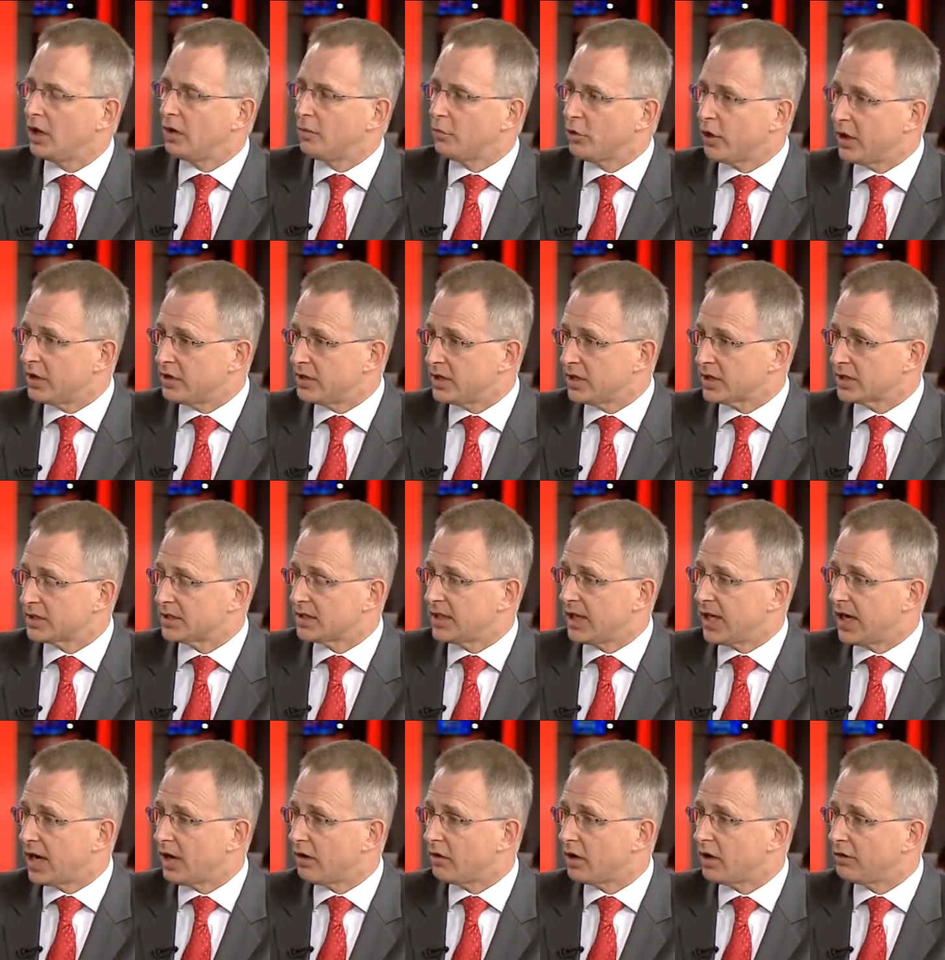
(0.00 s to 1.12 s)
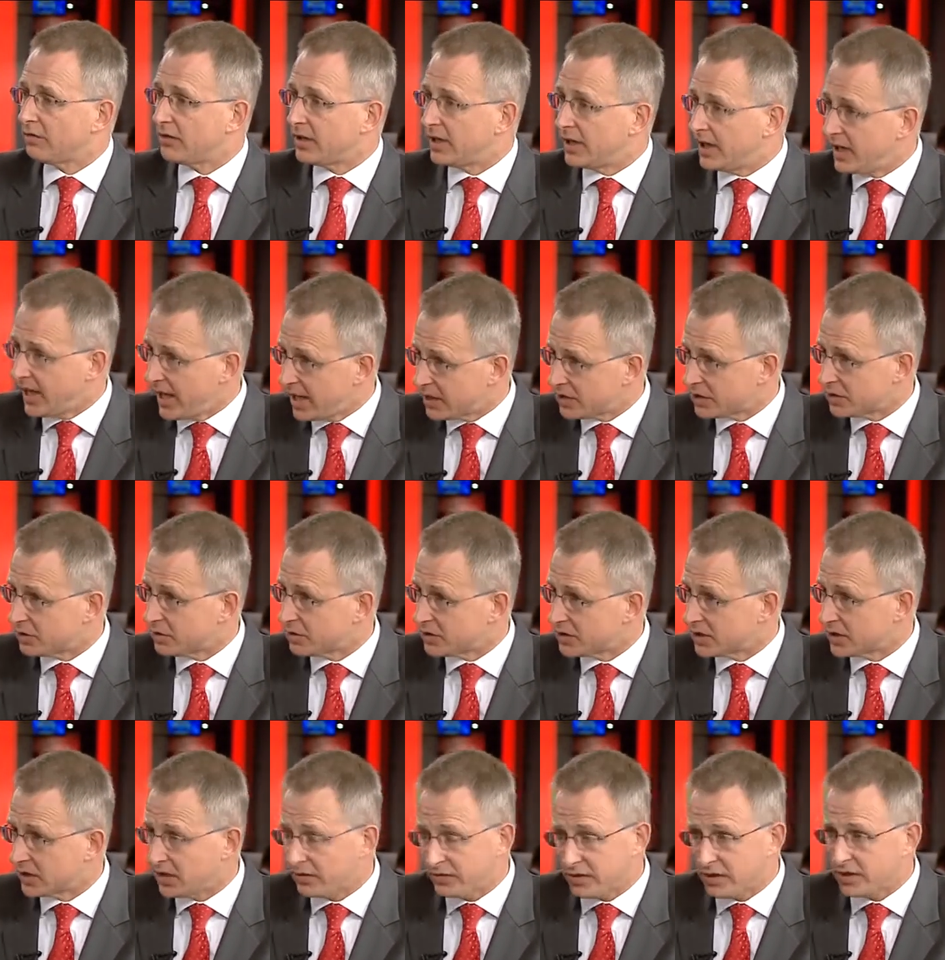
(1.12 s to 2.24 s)
projects that are of national
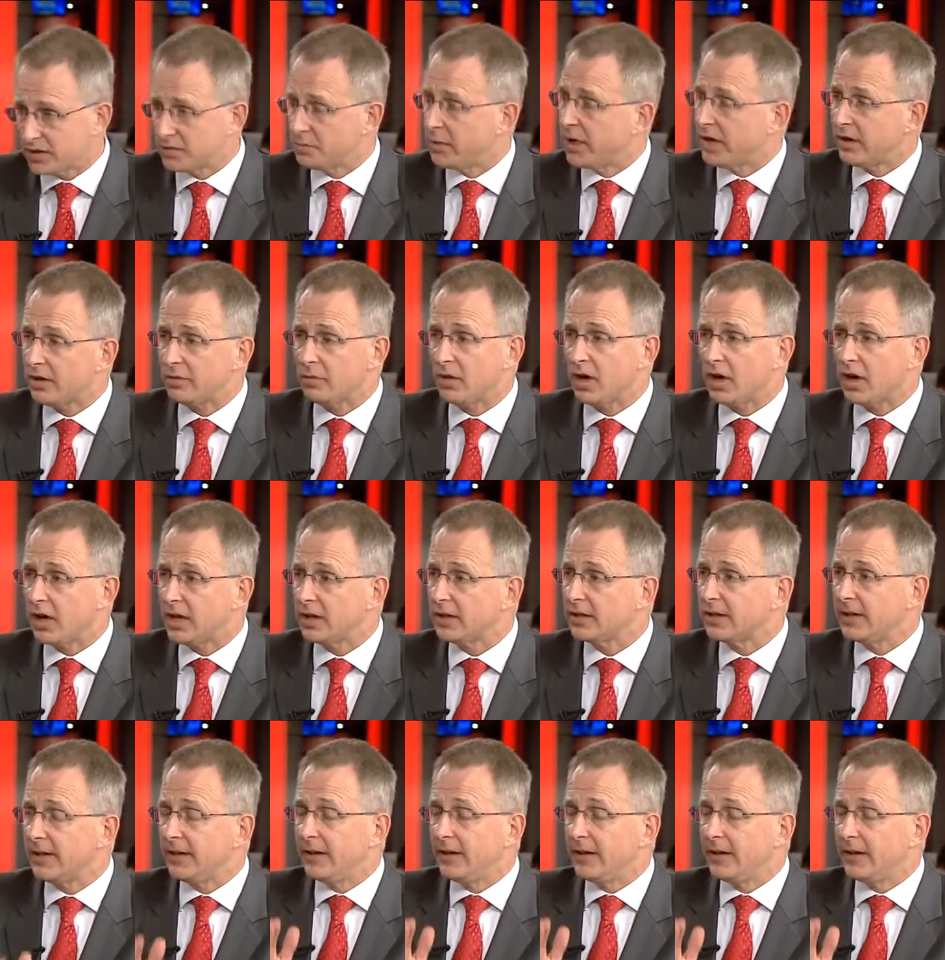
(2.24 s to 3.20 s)
significance. Bear in mind,